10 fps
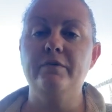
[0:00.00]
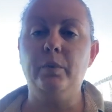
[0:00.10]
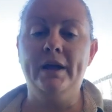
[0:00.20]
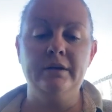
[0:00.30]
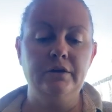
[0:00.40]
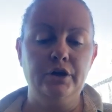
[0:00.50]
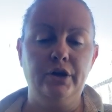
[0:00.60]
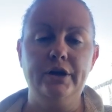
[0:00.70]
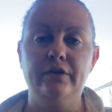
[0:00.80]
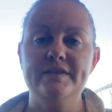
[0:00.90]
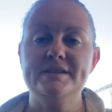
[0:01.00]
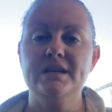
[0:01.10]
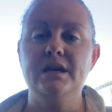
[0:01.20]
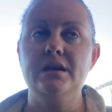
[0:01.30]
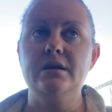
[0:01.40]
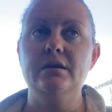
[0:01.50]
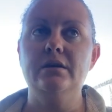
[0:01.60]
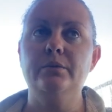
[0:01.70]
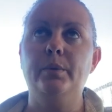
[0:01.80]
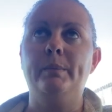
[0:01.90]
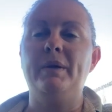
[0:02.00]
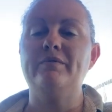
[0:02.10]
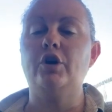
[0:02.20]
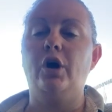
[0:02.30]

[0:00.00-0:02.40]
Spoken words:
One, obviously when we've